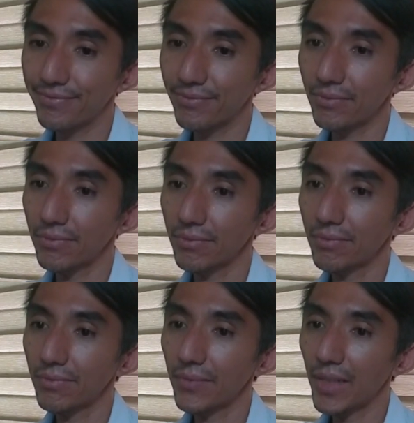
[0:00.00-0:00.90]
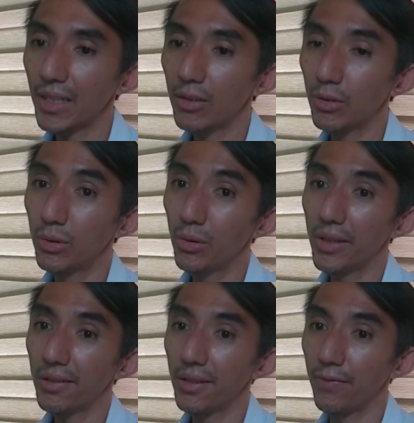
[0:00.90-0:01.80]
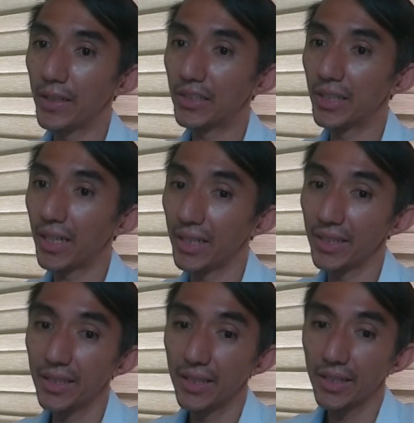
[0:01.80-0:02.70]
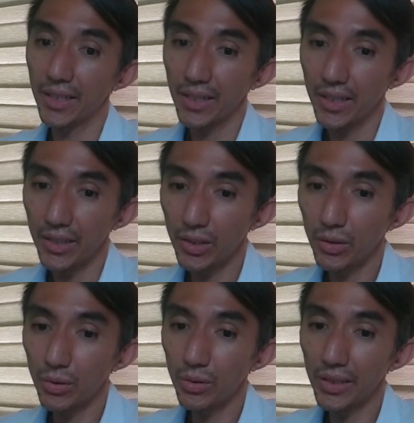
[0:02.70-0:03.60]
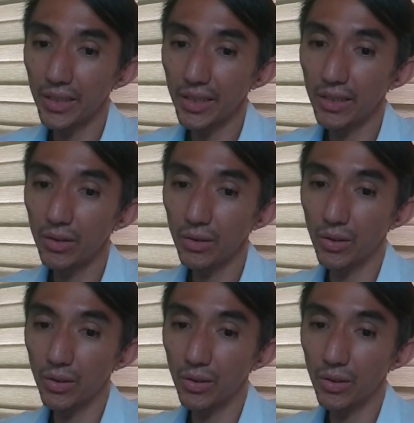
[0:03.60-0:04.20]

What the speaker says: to do this efficiently, you'll need to know